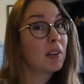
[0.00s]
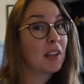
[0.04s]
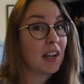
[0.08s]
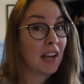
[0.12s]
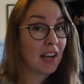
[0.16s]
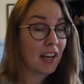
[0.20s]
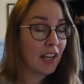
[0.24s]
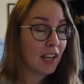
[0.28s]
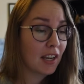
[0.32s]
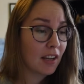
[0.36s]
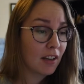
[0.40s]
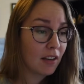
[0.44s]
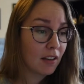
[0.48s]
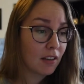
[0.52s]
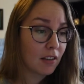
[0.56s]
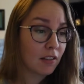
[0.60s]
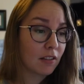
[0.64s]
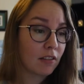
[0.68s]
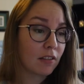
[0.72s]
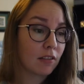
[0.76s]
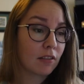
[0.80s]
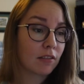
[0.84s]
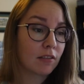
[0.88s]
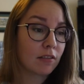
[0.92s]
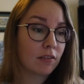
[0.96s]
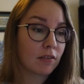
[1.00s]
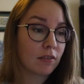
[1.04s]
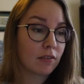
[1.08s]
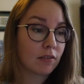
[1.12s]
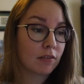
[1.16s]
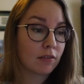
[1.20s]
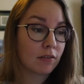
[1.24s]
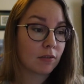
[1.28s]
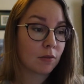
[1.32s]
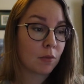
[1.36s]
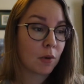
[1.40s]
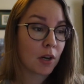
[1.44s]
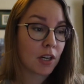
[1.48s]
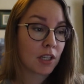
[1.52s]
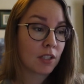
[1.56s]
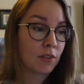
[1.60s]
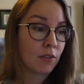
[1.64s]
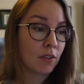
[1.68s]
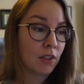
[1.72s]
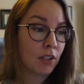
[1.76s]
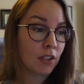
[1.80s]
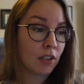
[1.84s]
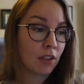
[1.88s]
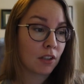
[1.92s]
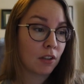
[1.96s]
planning
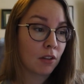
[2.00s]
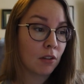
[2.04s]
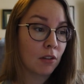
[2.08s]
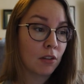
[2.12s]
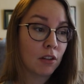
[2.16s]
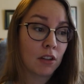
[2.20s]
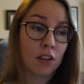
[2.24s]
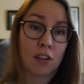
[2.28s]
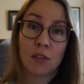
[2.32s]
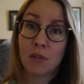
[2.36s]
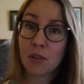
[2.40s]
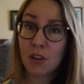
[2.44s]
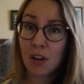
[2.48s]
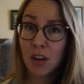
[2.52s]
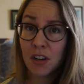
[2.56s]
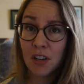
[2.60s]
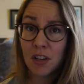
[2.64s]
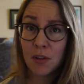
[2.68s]
works for you.